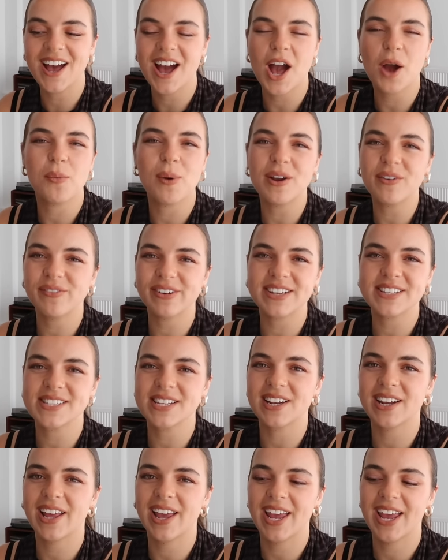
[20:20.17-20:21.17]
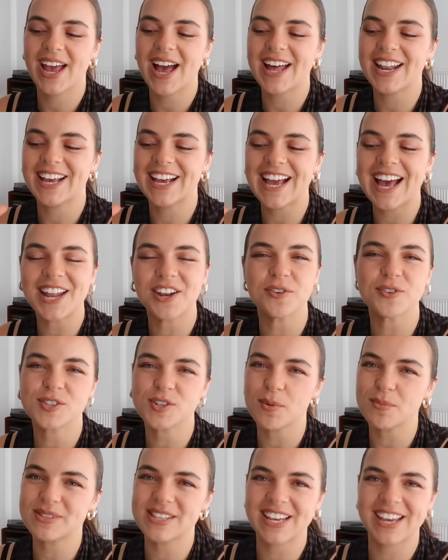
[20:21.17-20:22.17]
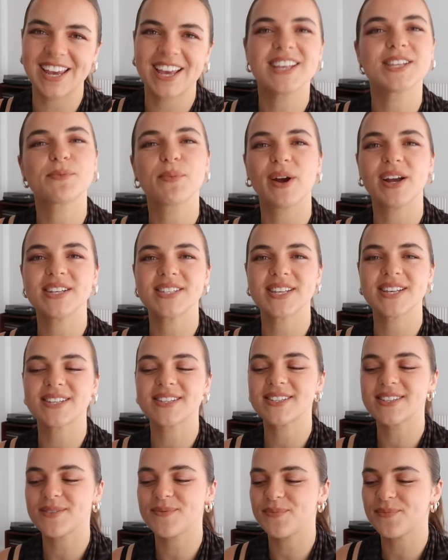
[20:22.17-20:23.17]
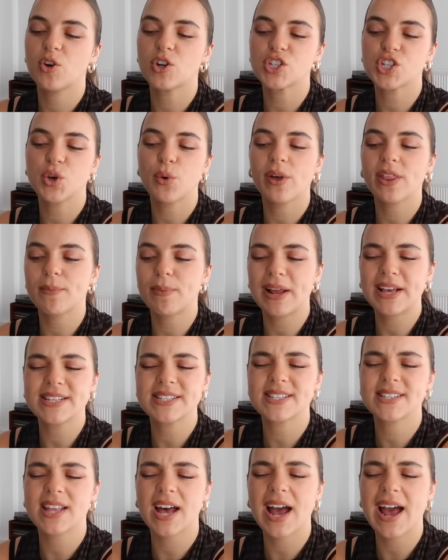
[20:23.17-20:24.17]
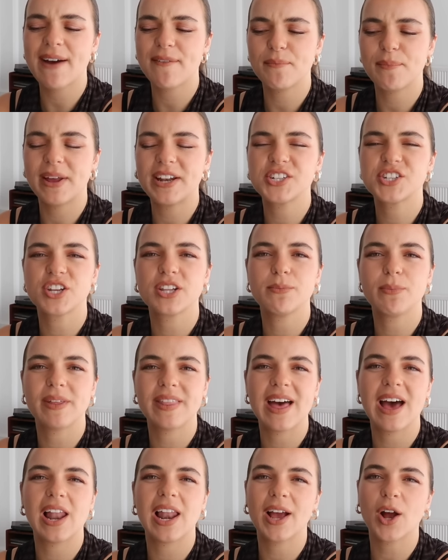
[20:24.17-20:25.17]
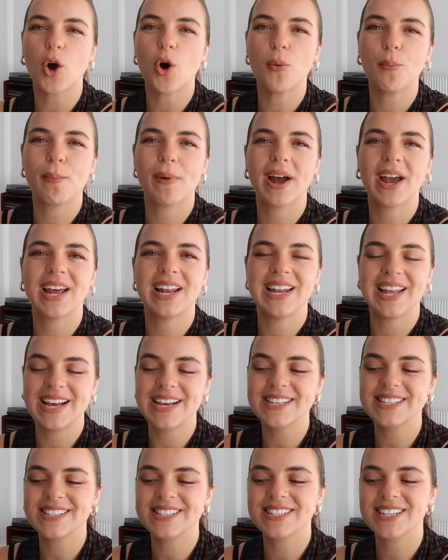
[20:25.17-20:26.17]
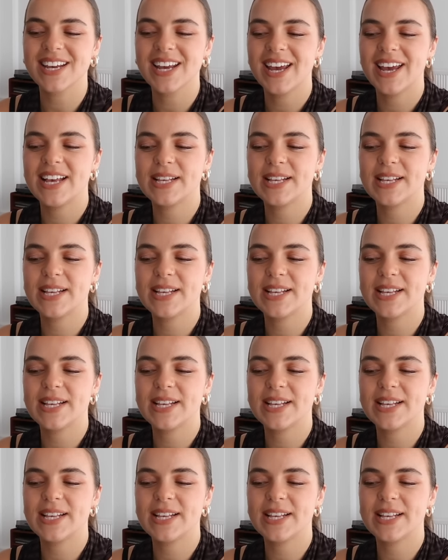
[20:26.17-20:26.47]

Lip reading: I went recently and I cannot stop singing its praises. I've got two other places that I haven't mentioned, but they're like on my list.